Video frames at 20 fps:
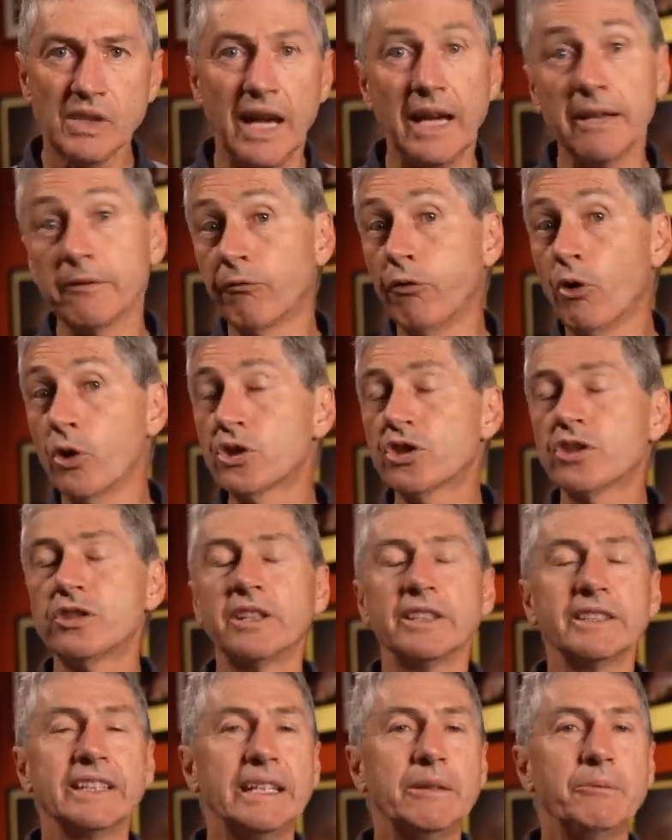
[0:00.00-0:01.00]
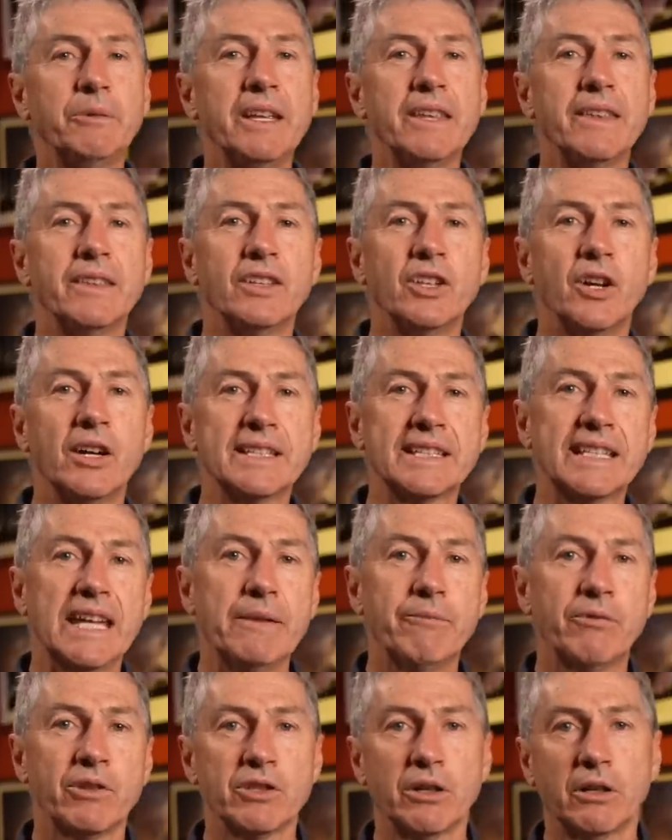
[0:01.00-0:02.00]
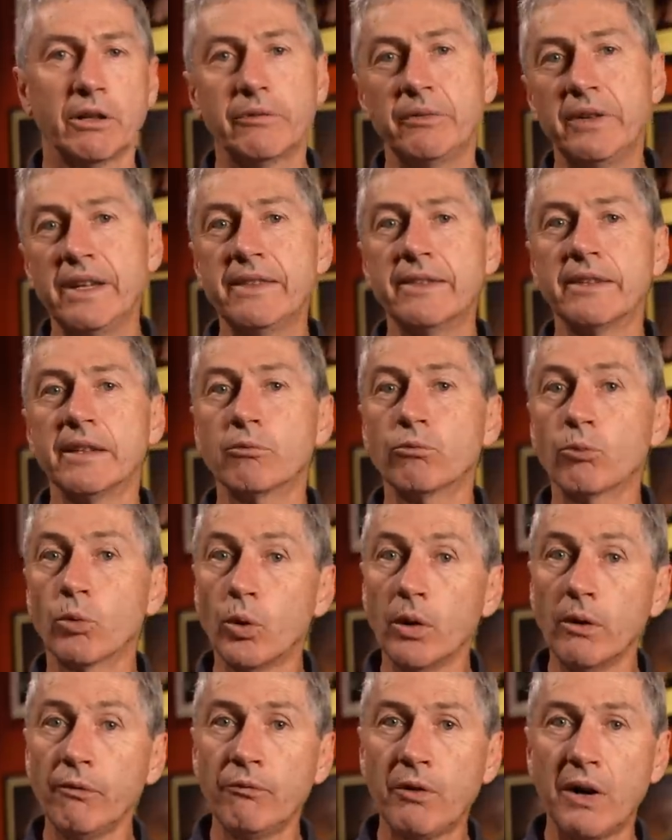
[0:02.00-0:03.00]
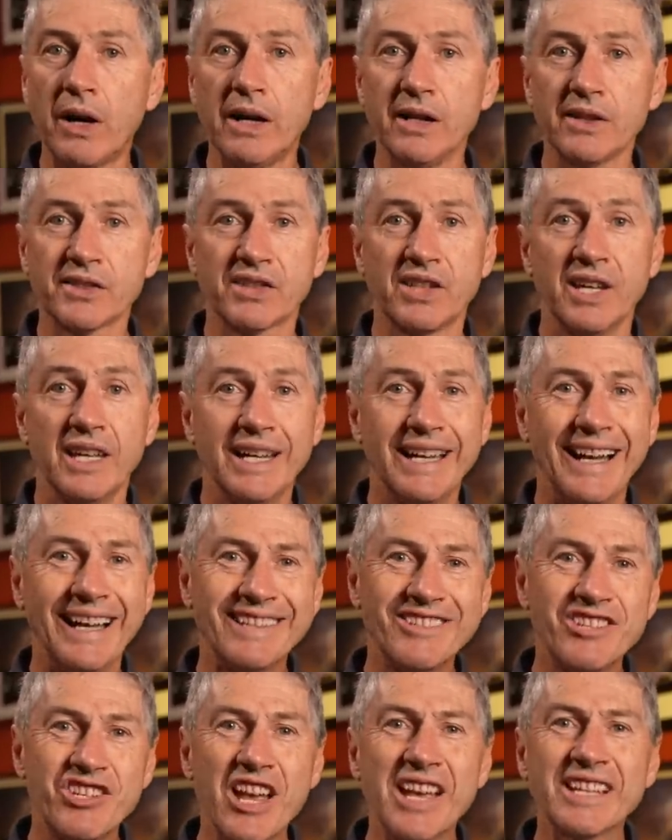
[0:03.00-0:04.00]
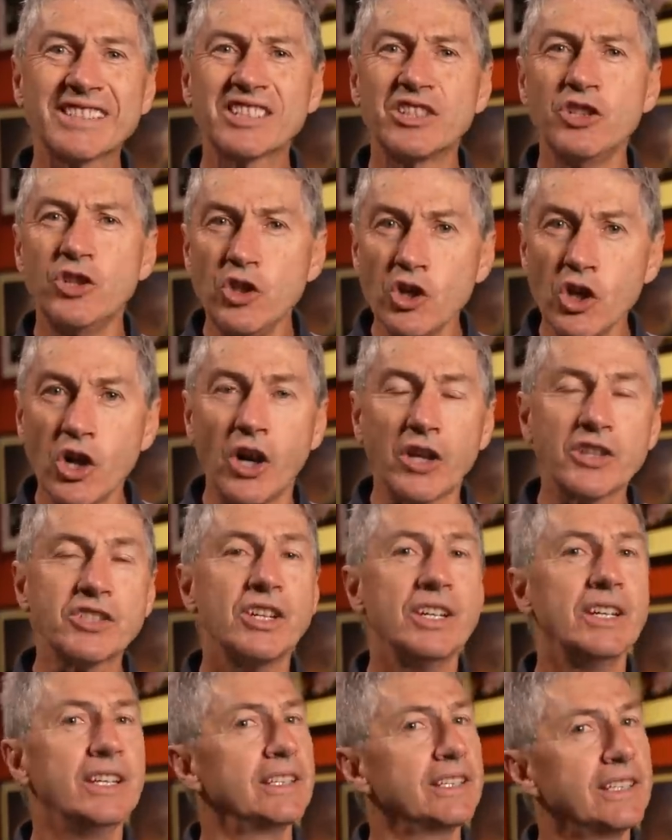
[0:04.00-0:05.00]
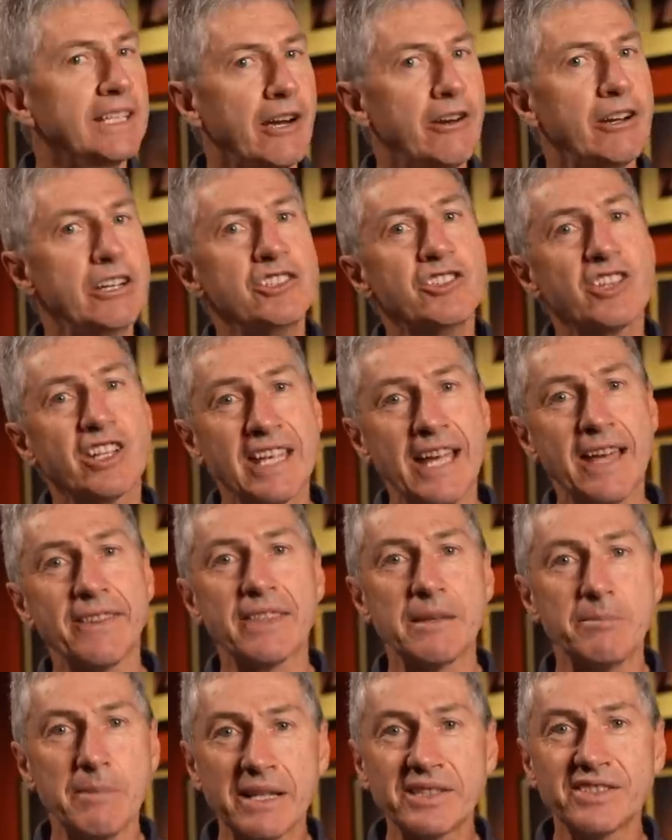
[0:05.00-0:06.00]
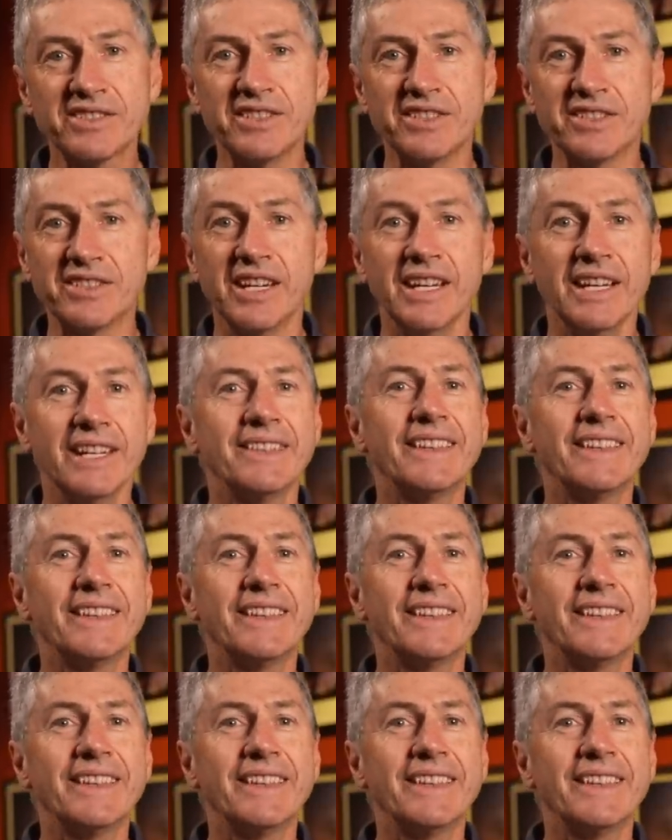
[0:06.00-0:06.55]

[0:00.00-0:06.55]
Unfortunately, with Nightscape photography, the raw files are just not going to cut the mustard.